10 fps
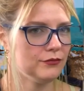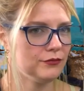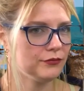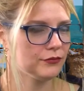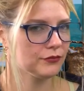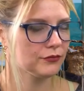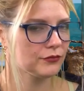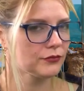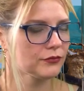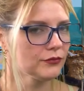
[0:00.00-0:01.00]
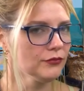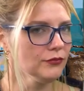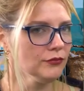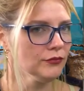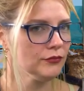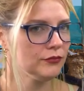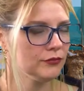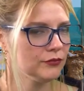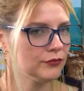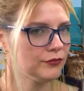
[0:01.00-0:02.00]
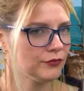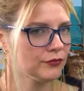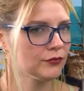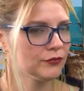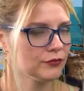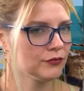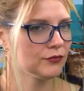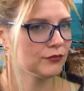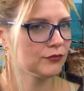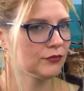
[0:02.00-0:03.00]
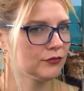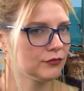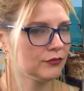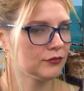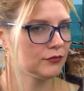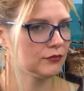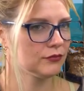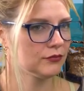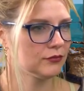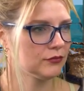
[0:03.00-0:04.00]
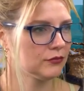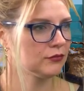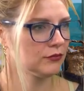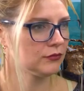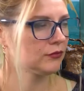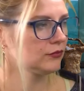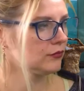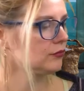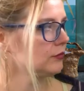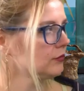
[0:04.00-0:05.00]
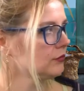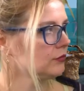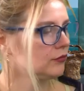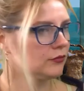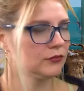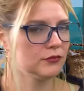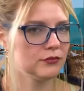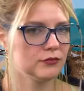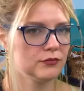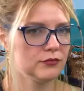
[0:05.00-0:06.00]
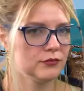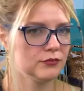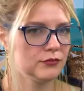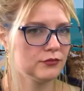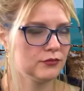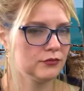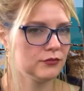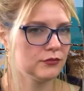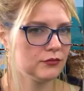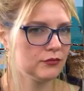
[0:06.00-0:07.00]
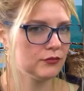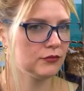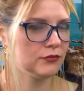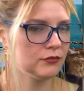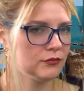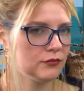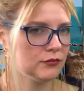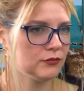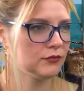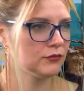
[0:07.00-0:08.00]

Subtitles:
[no speech]